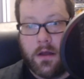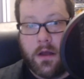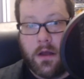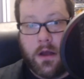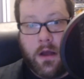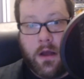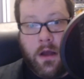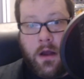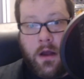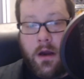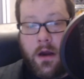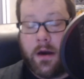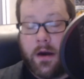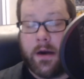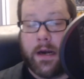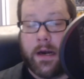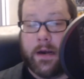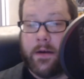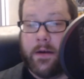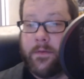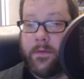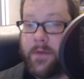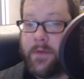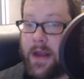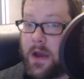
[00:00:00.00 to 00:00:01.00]
Alright,
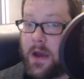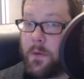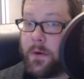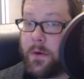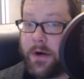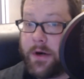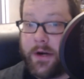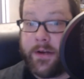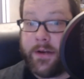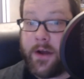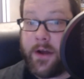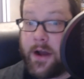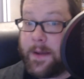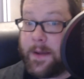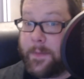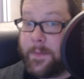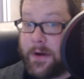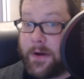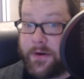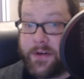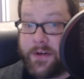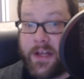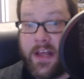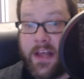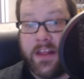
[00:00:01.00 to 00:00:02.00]
now we're going to talk
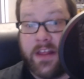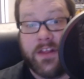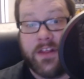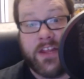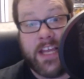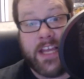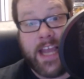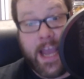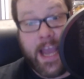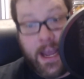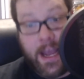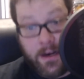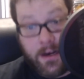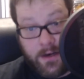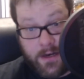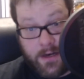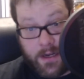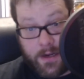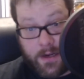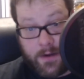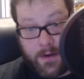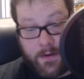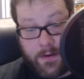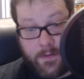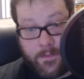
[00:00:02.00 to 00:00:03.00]
about the
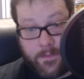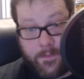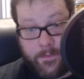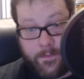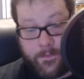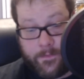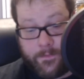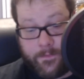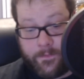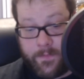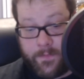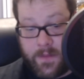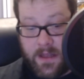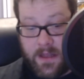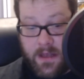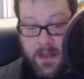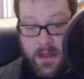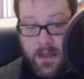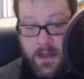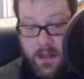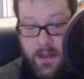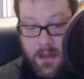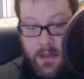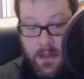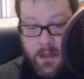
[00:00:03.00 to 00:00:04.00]
ending.
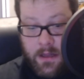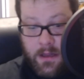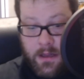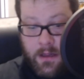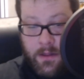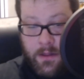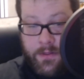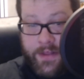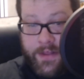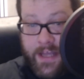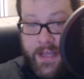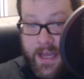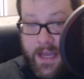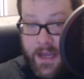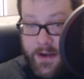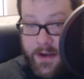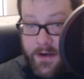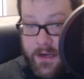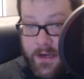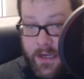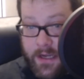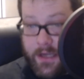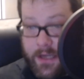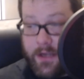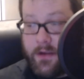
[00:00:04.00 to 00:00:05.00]
The
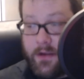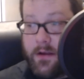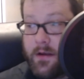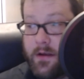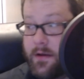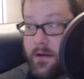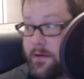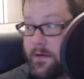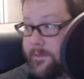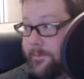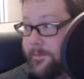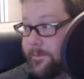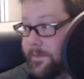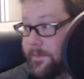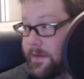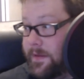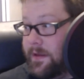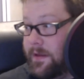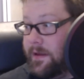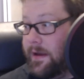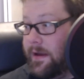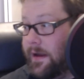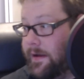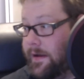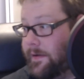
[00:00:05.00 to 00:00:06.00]
ending
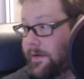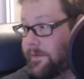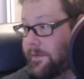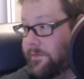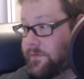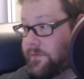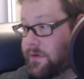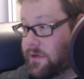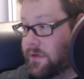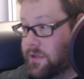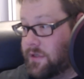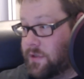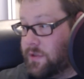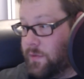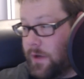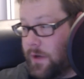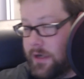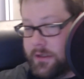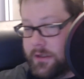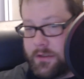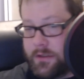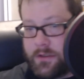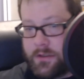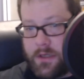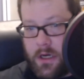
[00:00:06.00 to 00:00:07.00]
of Swan
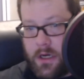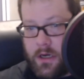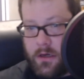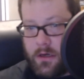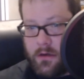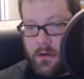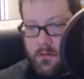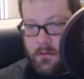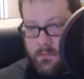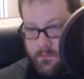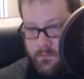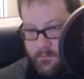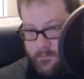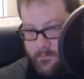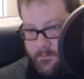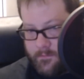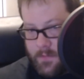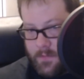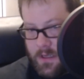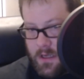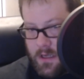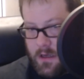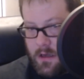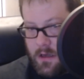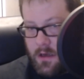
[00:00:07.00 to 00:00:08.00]
Song
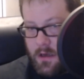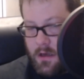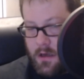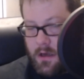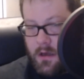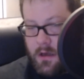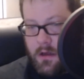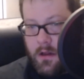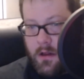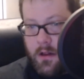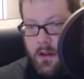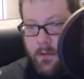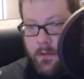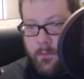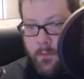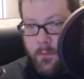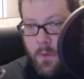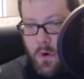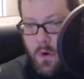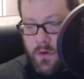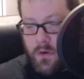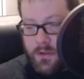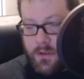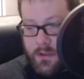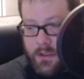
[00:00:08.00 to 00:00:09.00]

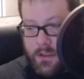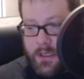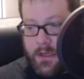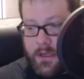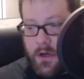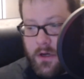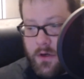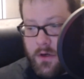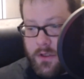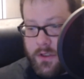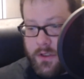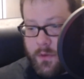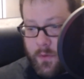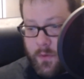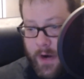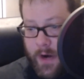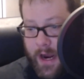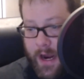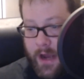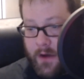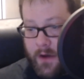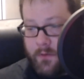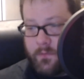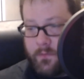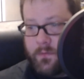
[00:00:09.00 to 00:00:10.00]
mostly goes
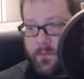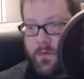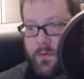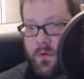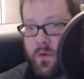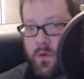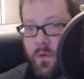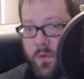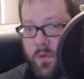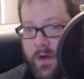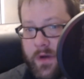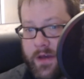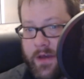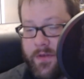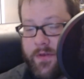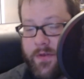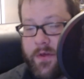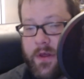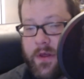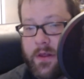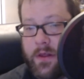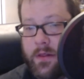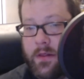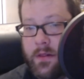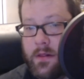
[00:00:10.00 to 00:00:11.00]
around with
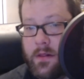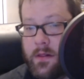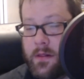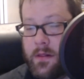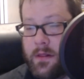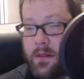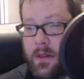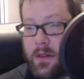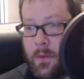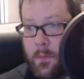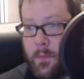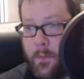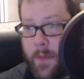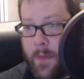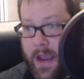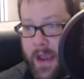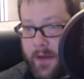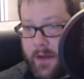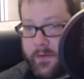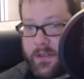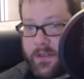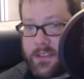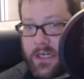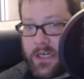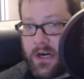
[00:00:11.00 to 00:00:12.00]
the Man with
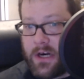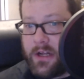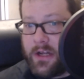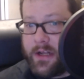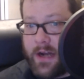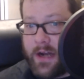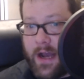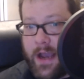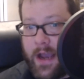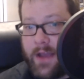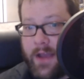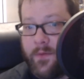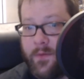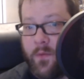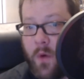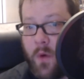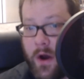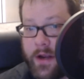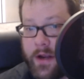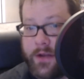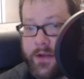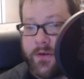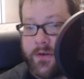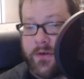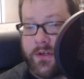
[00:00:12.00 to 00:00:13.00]
the Scarlet Eye
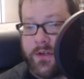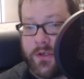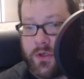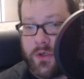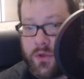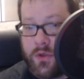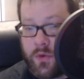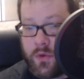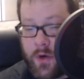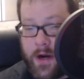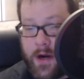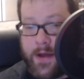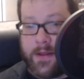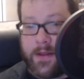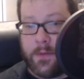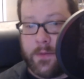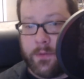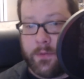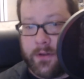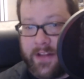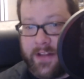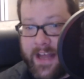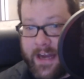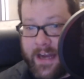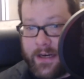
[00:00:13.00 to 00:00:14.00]
wanting to destroy the
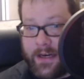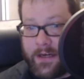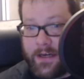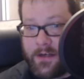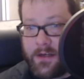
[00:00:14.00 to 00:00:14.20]
planet.